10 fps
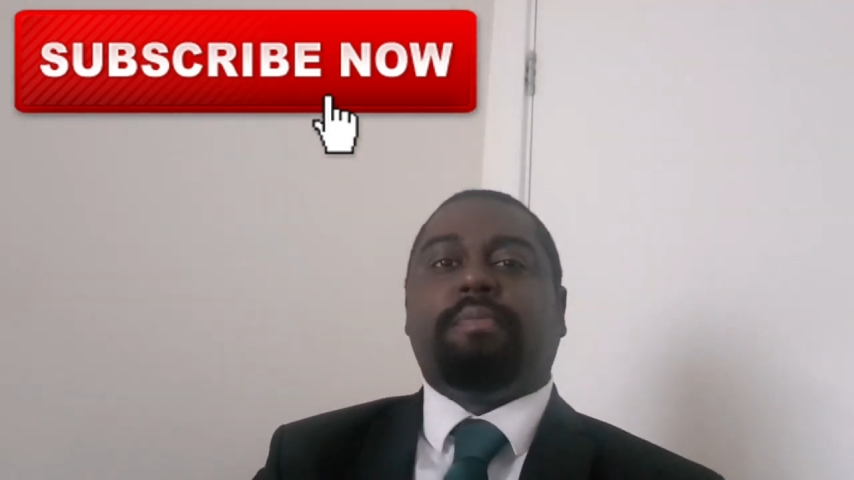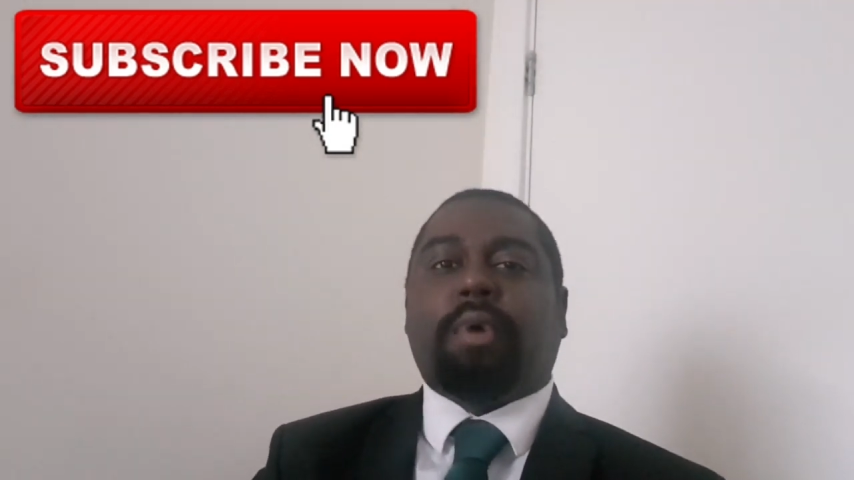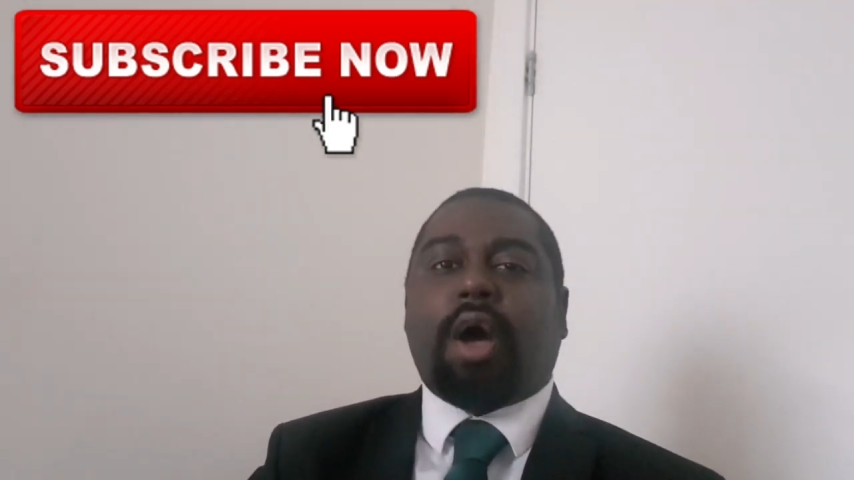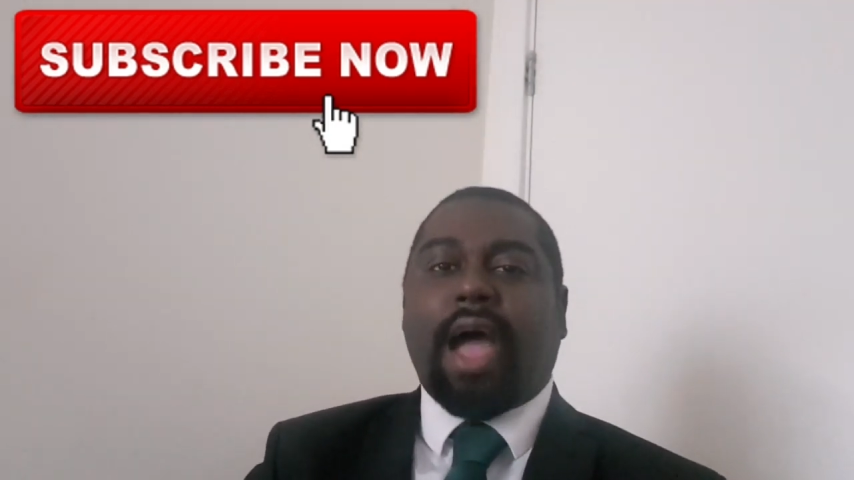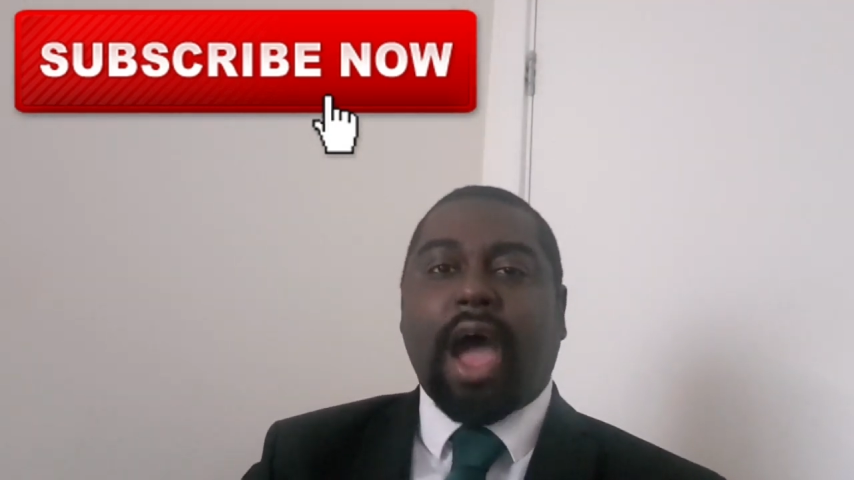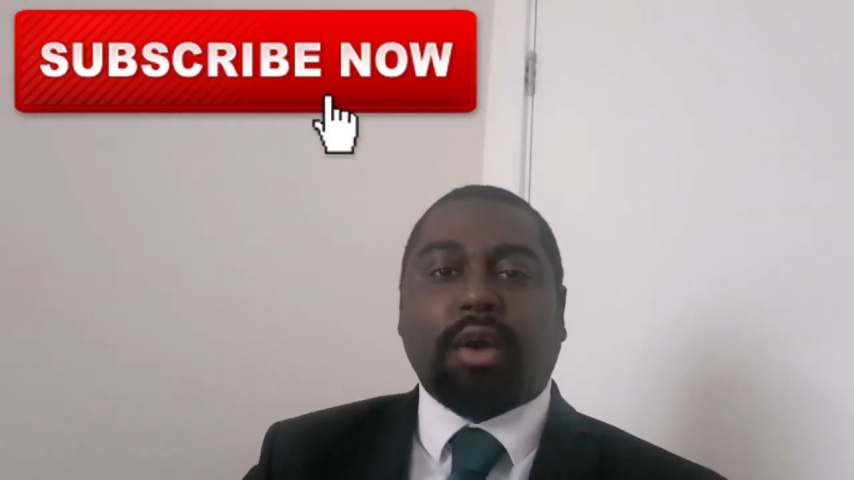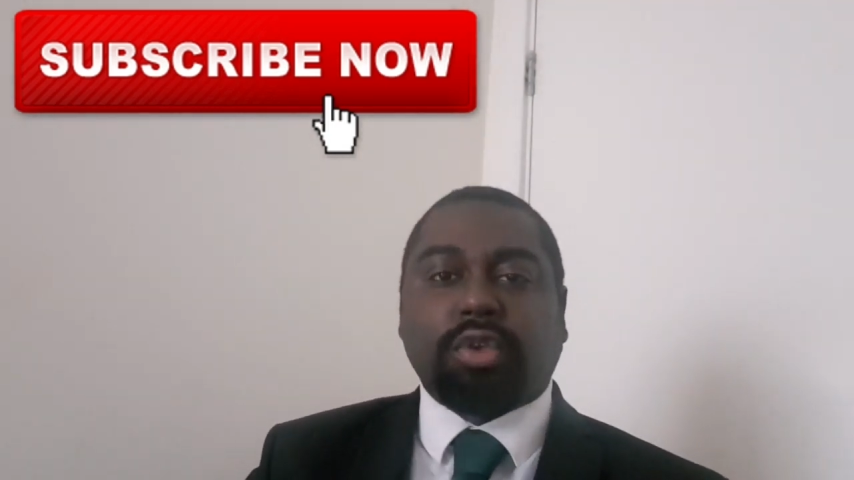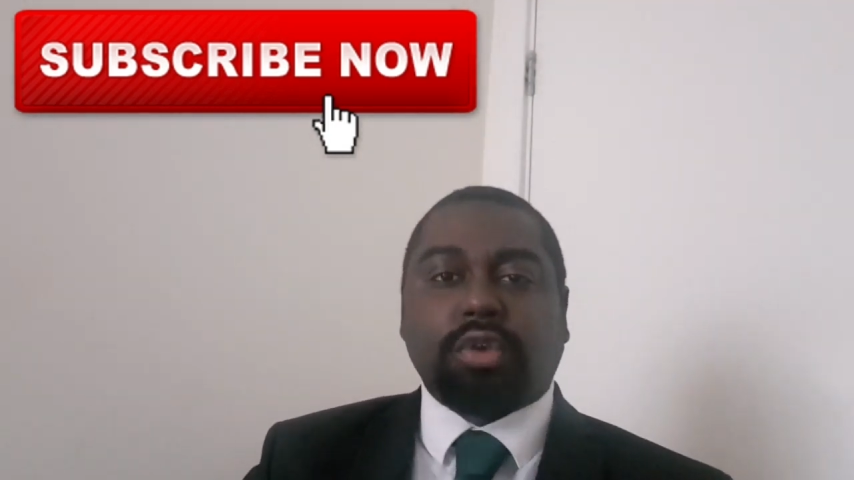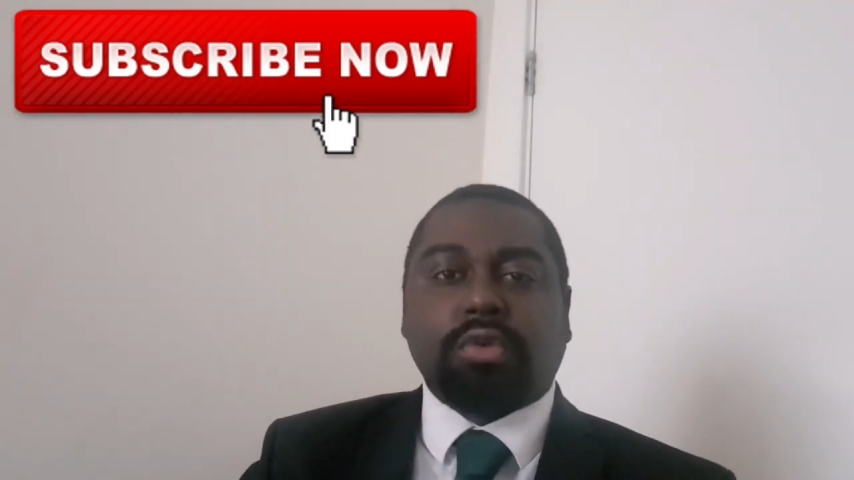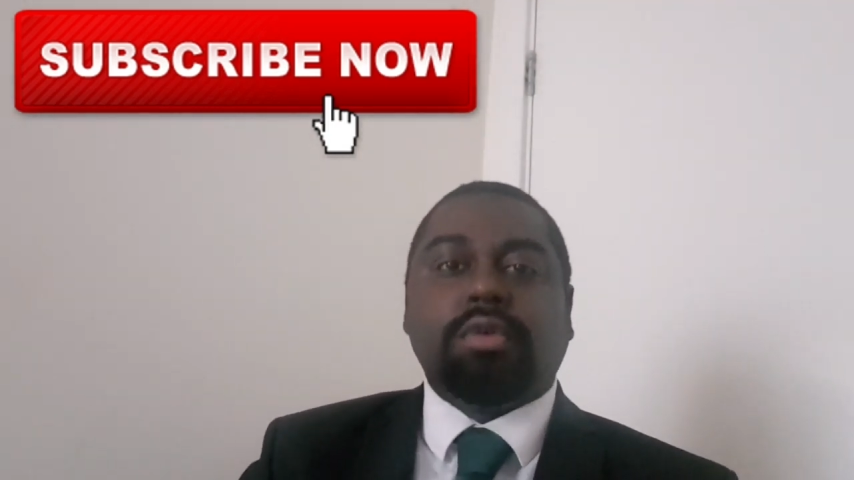but how
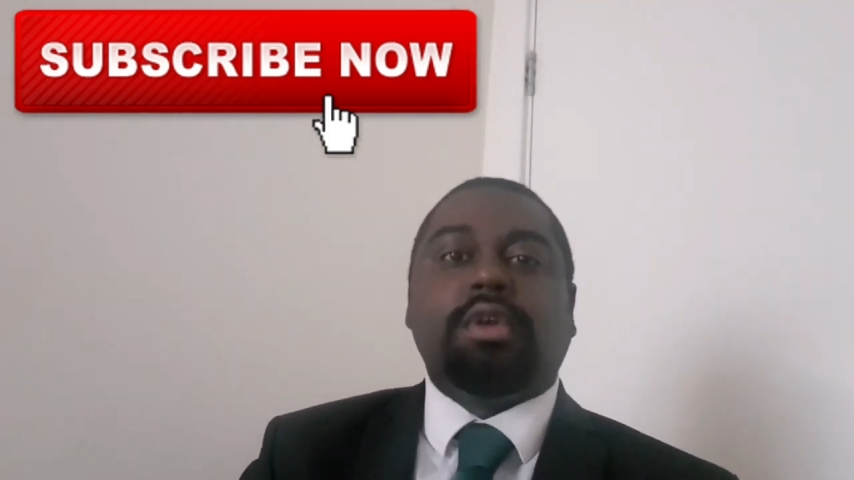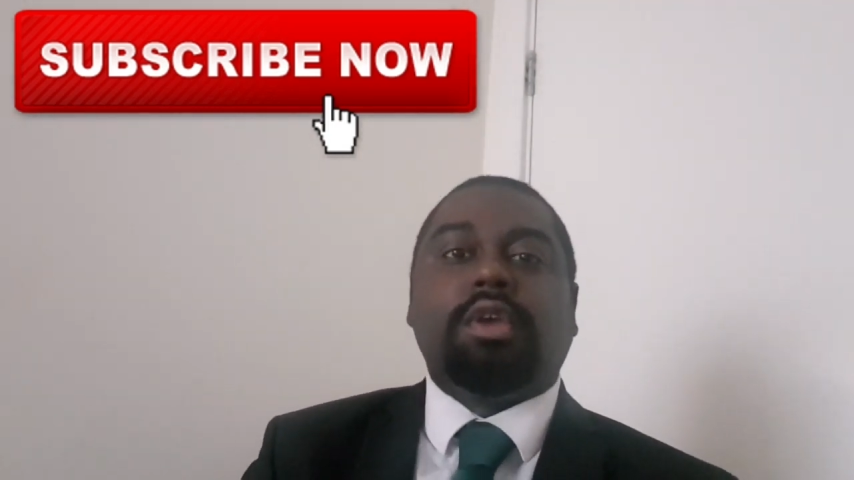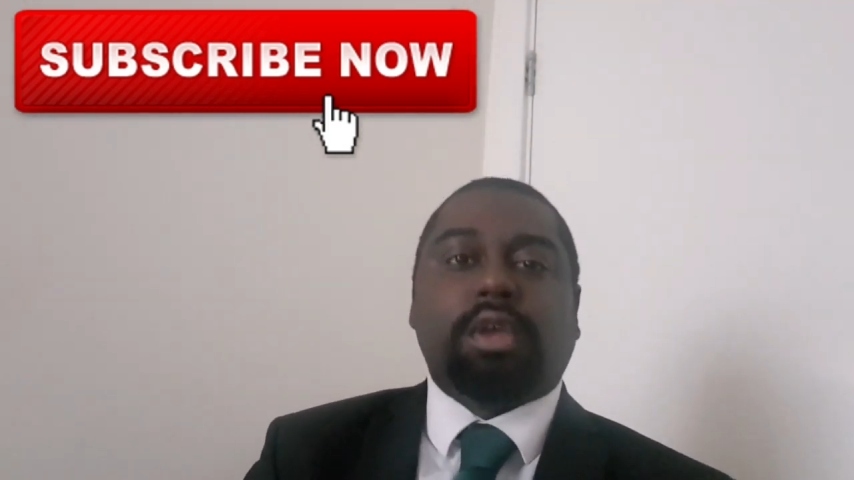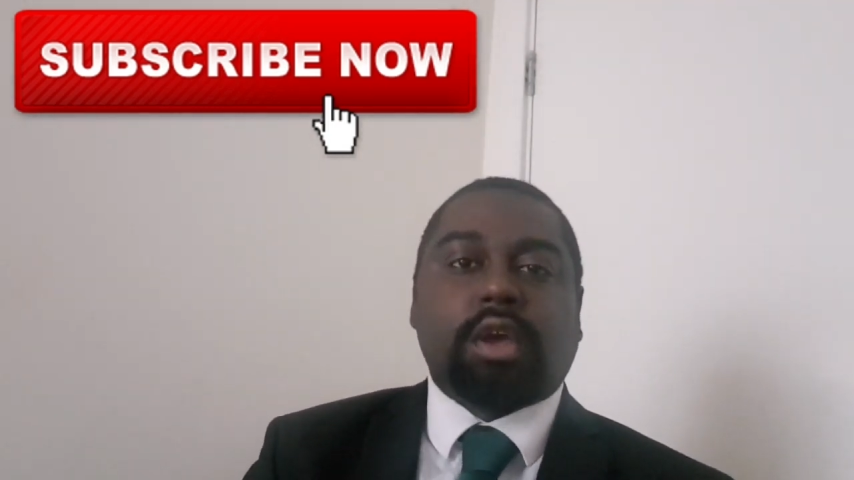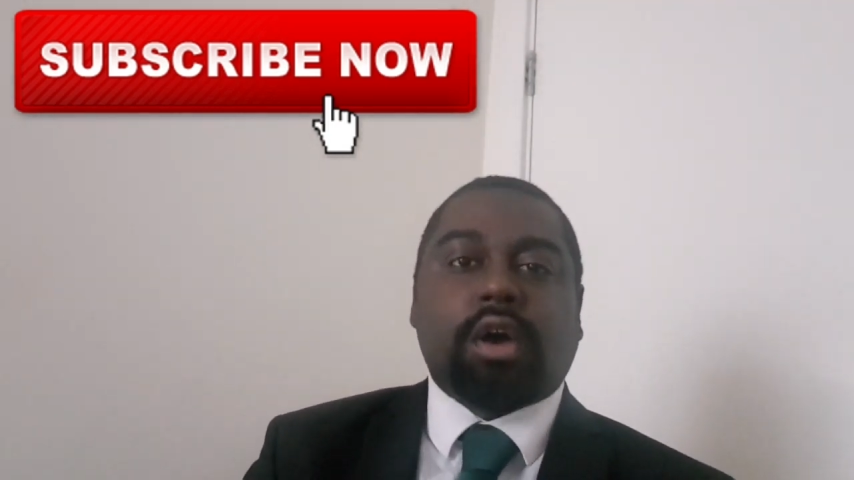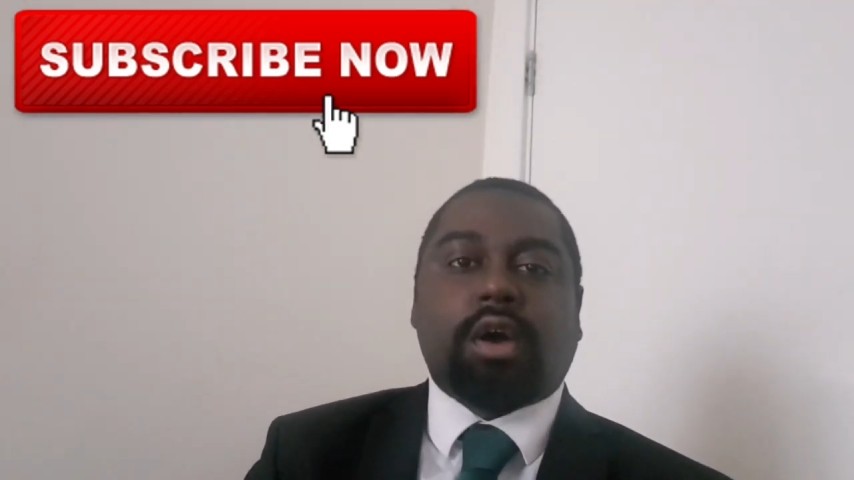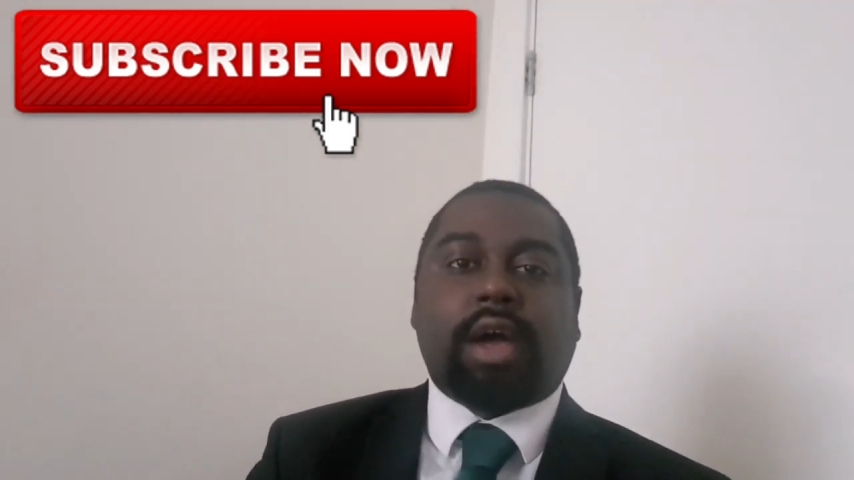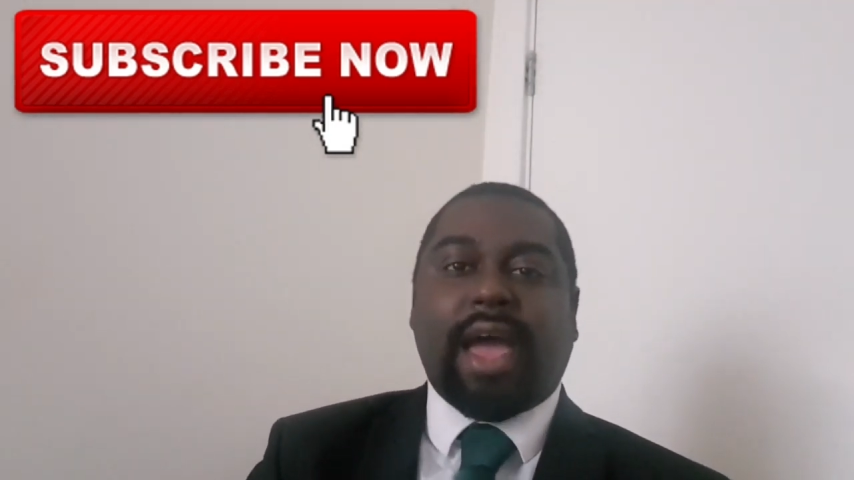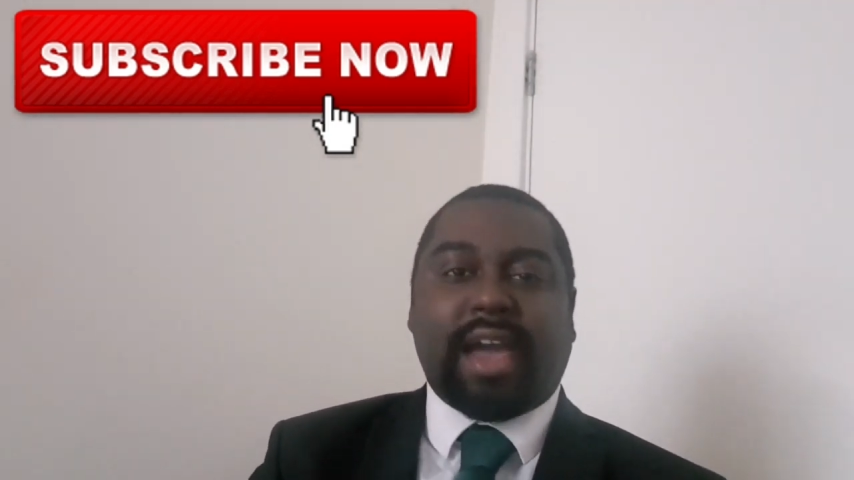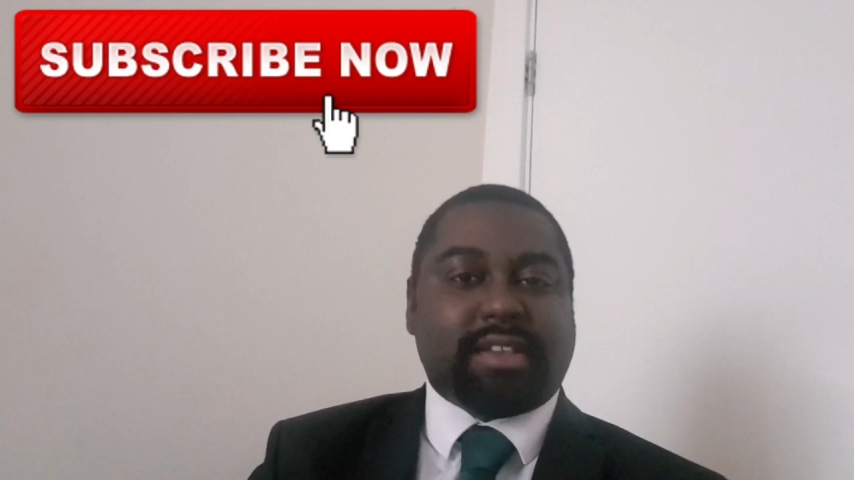you
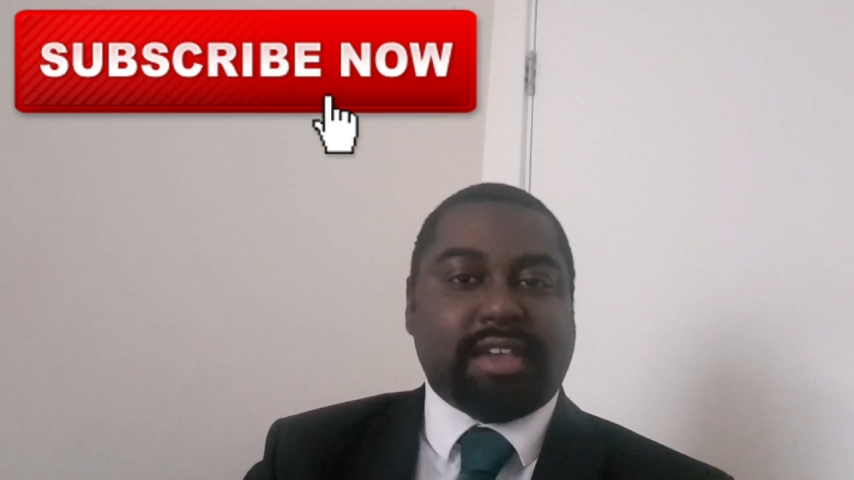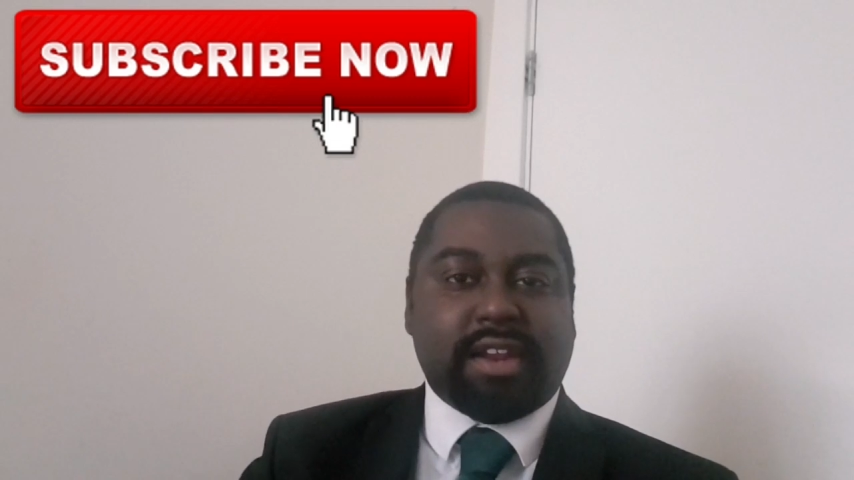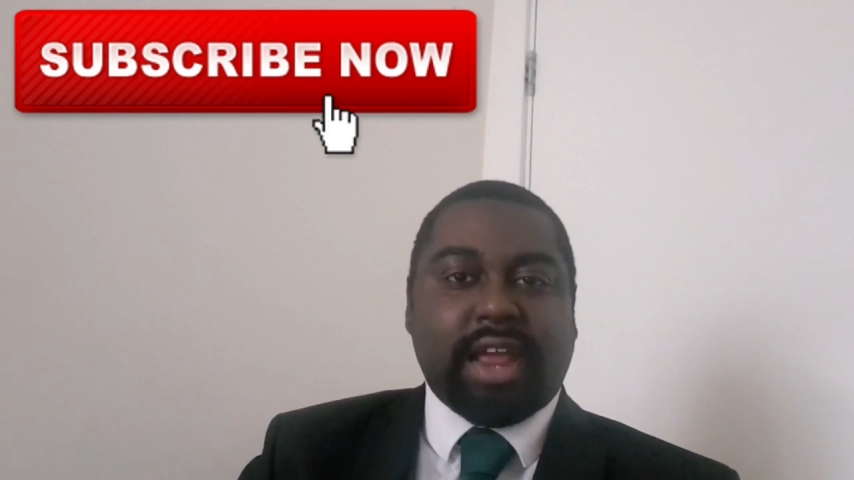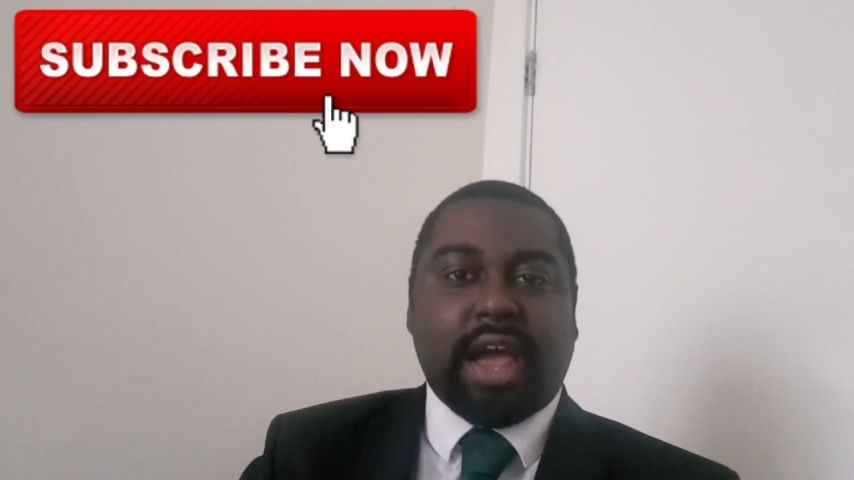act and